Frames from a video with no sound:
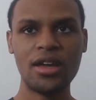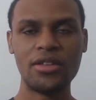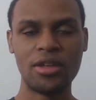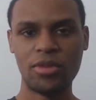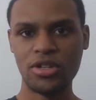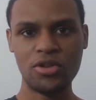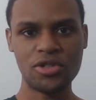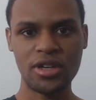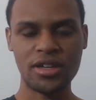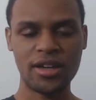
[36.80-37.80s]
They've been
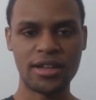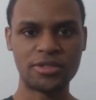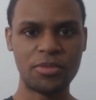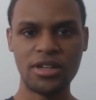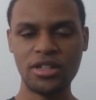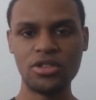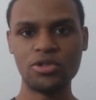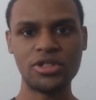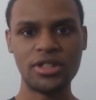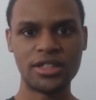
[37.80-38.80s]
using him as bait. He
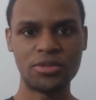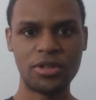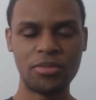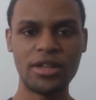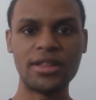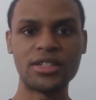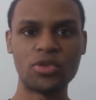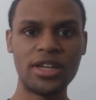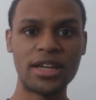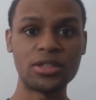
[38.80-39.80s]
knows he has been bait. That's
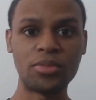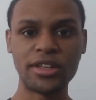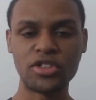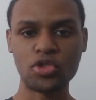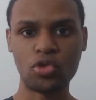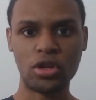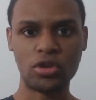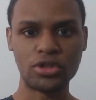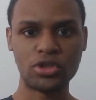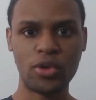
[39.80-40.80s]
why he hasn't been too
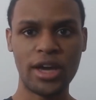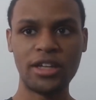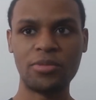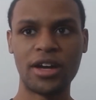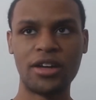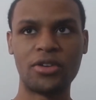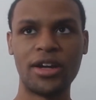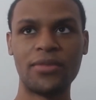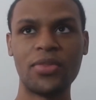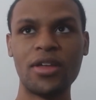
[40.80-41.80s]
close to anybody, right?